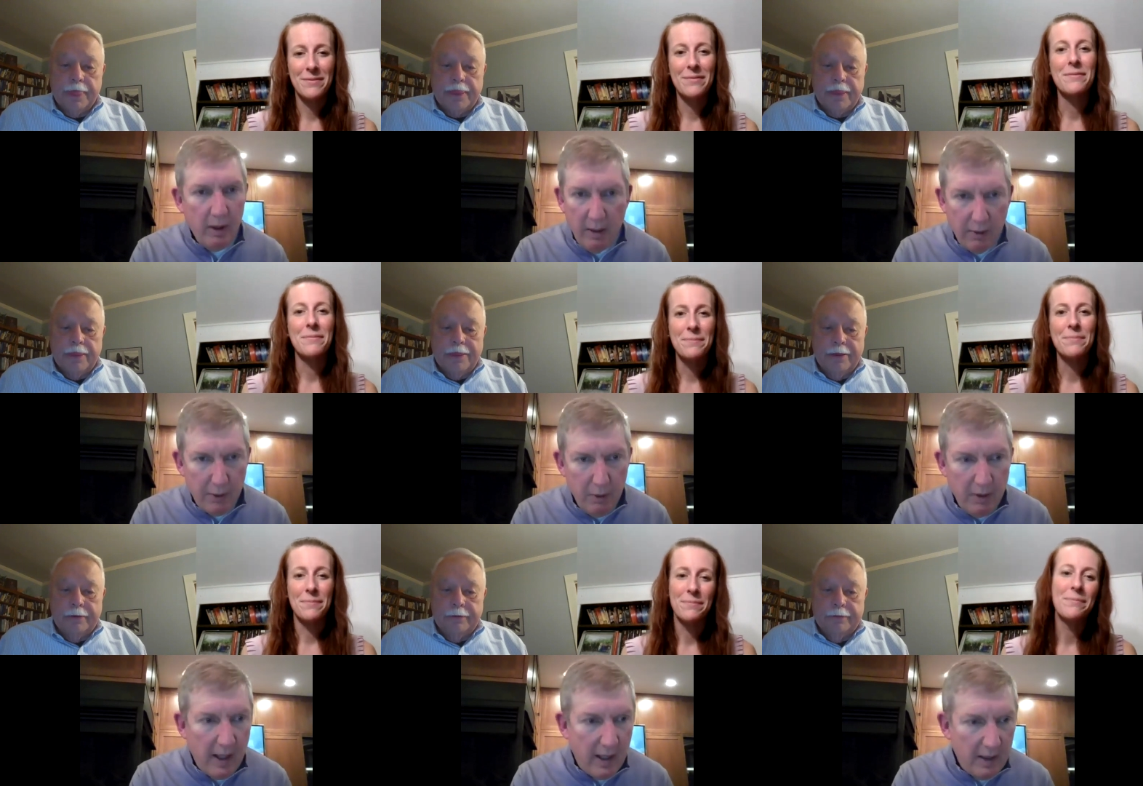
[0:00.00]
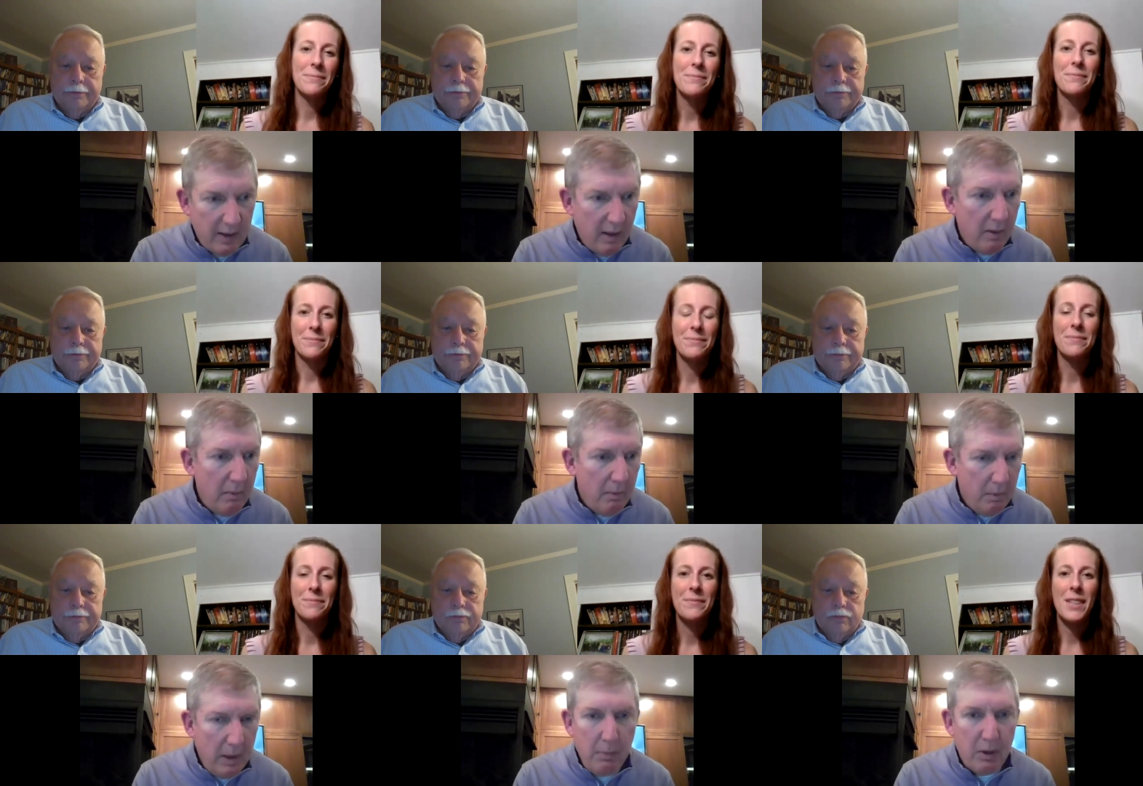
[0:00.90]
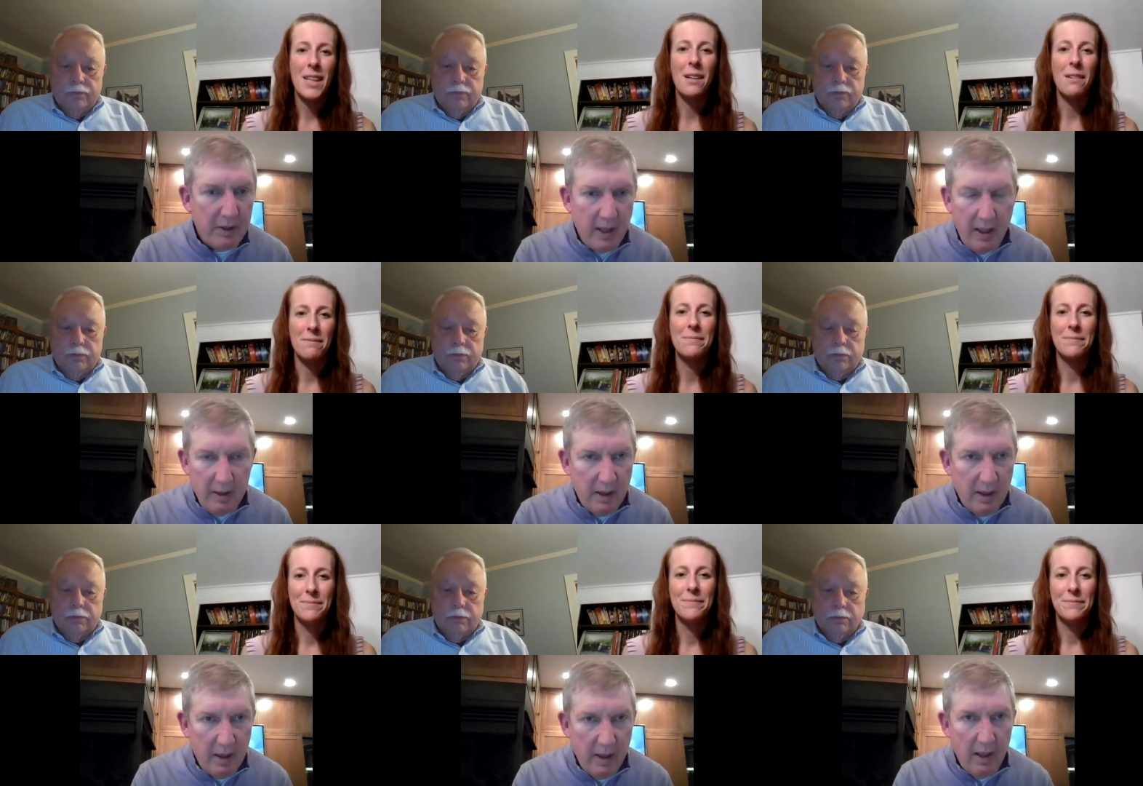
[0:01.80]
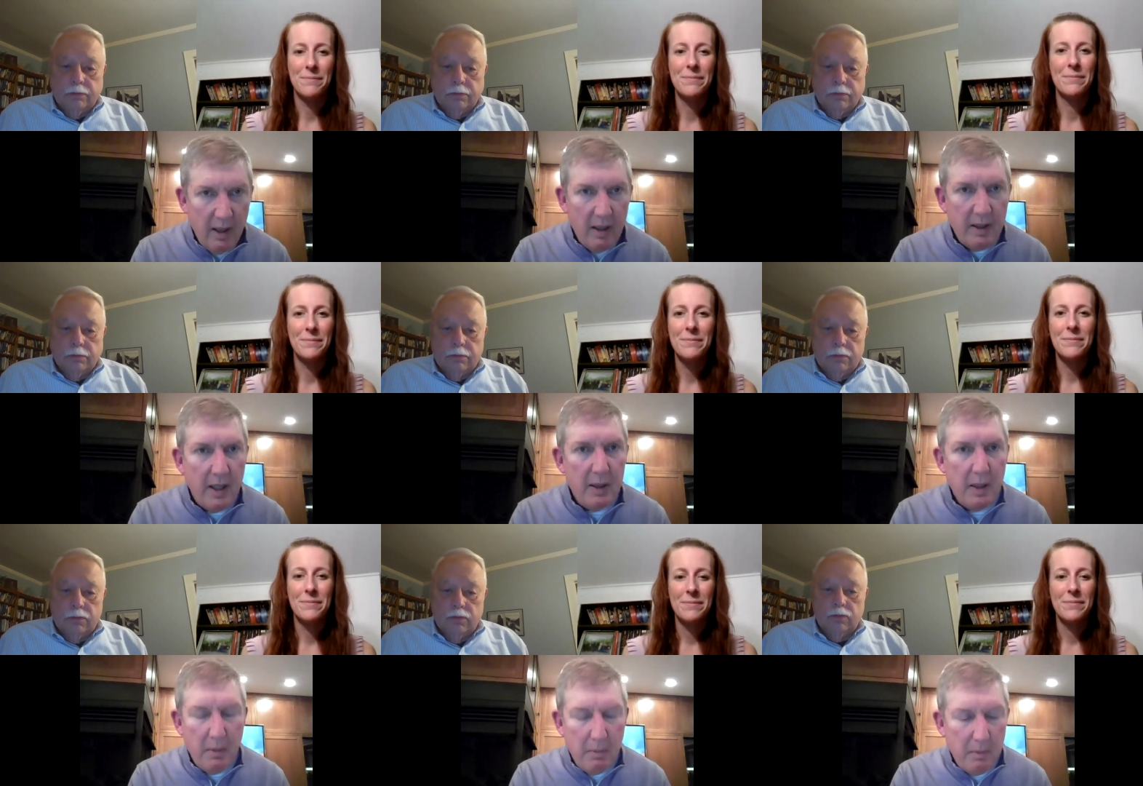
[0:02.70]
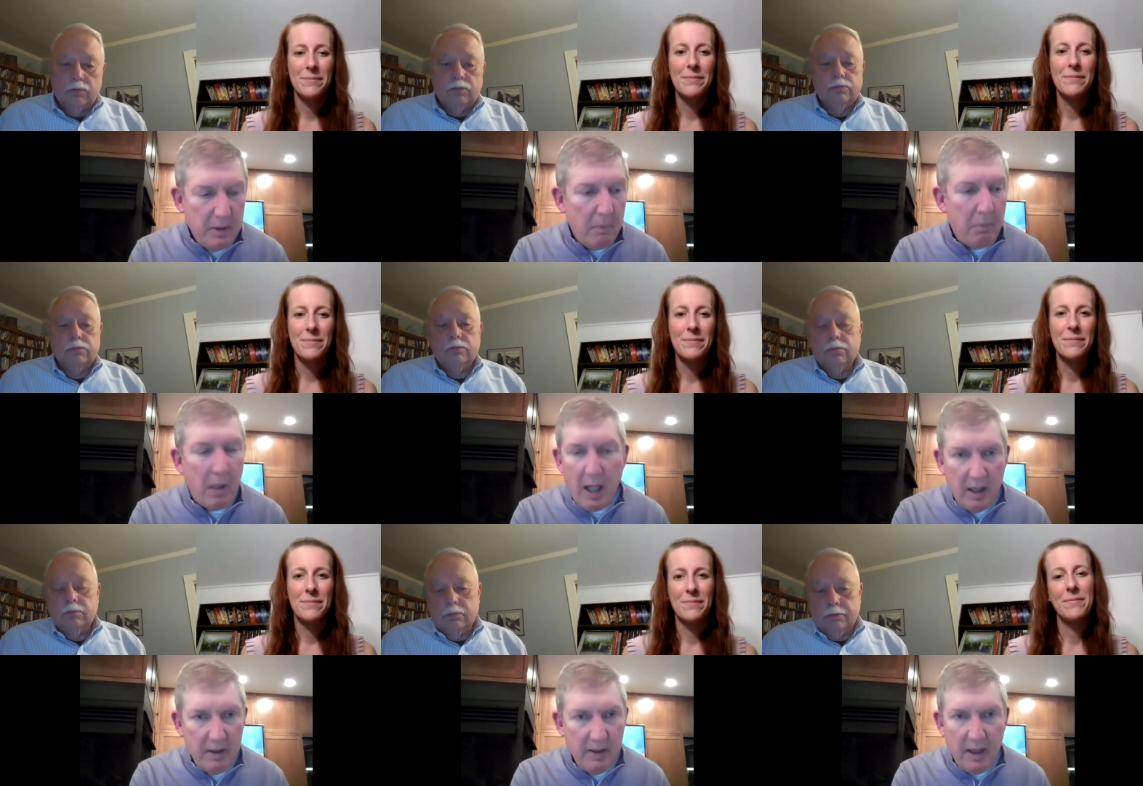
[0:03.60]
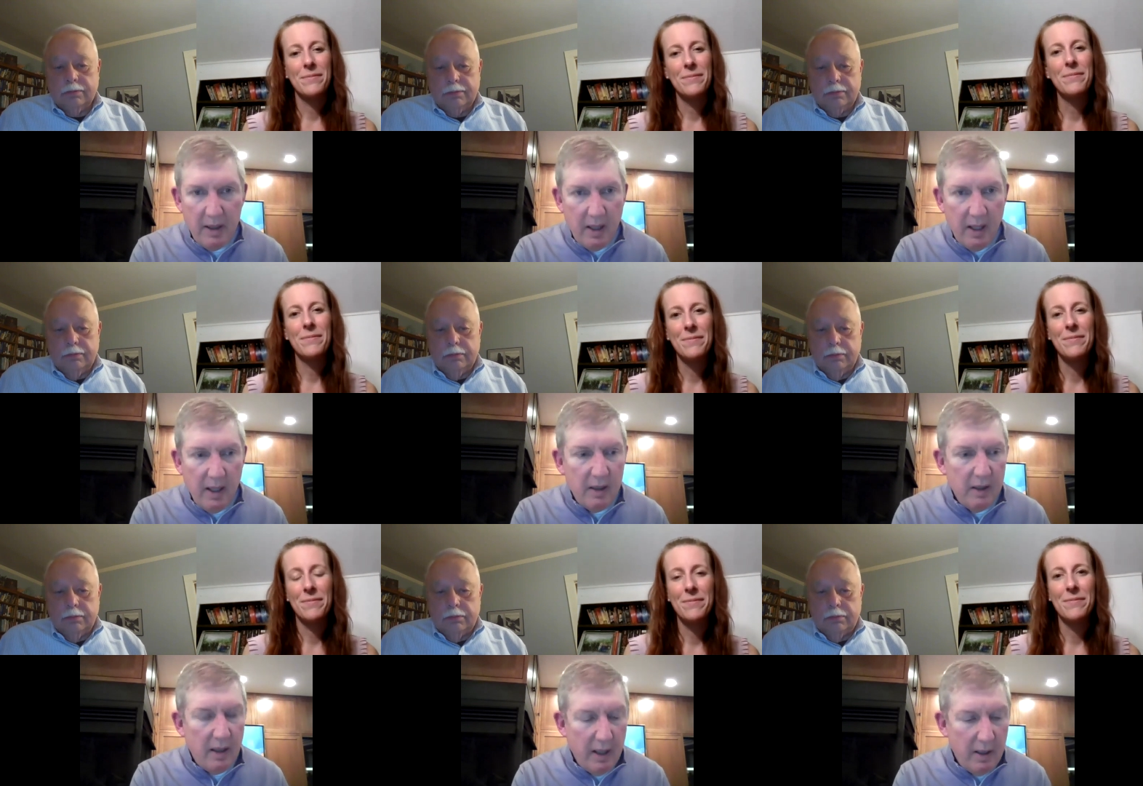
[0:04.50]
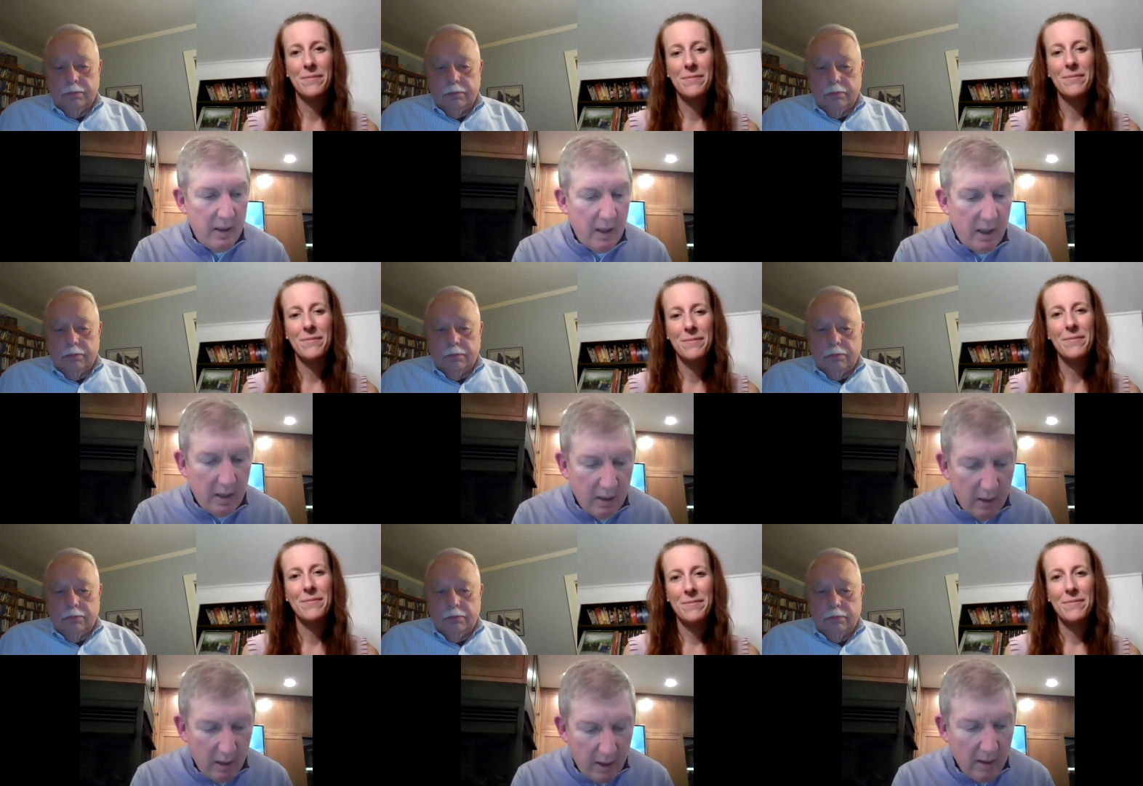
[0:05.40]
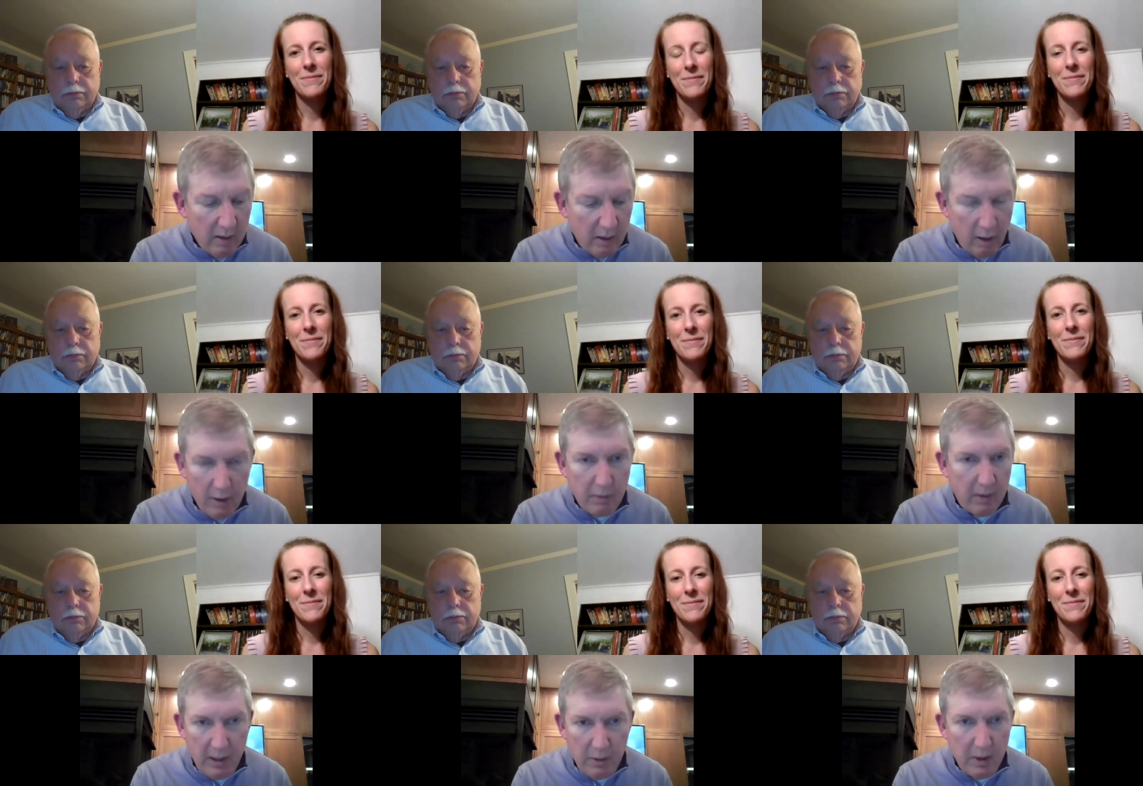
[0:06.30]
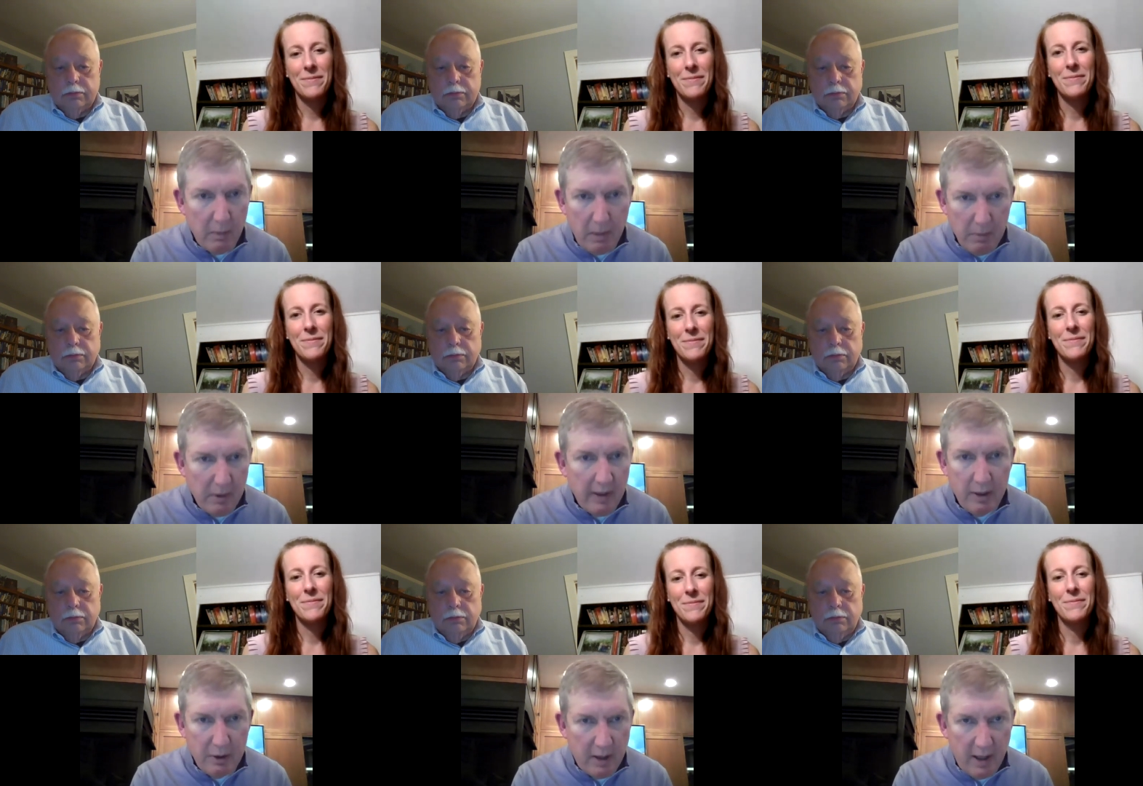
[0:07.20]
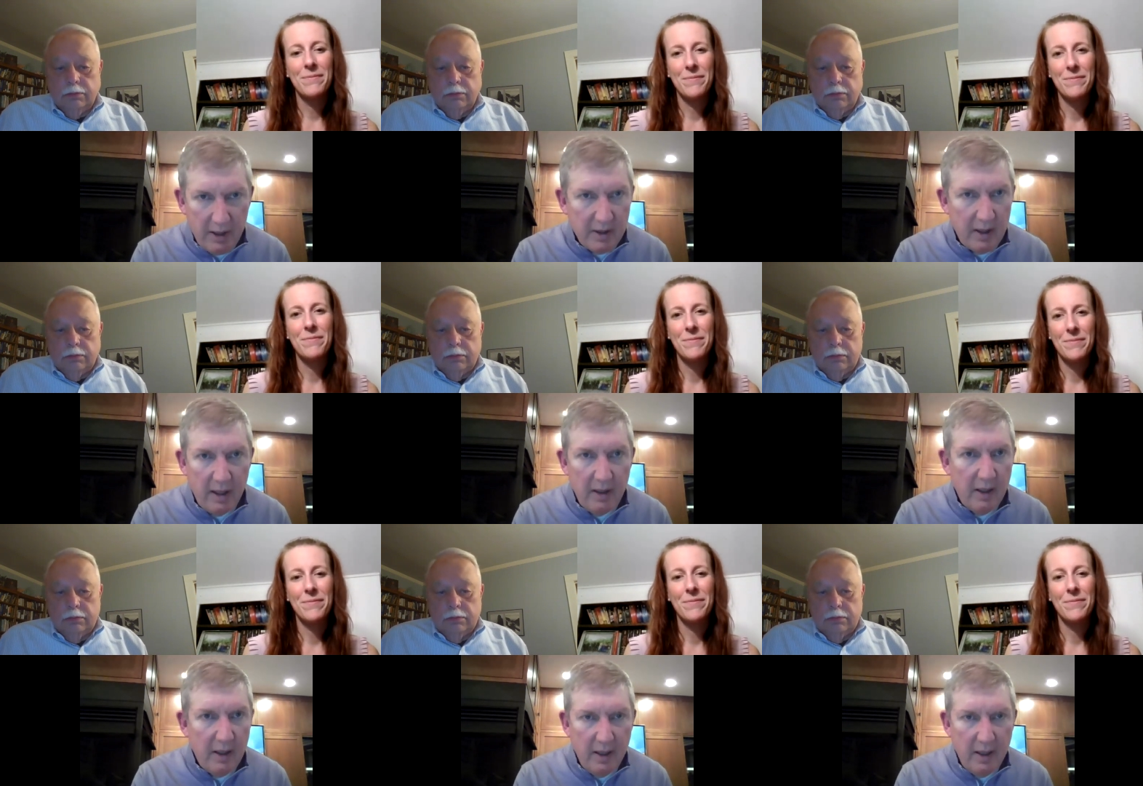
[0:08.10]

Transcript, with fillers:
Speaker 1: get through that. Um, people tend to tend to to bond and and and uh, and close ranks with the people they trust and that,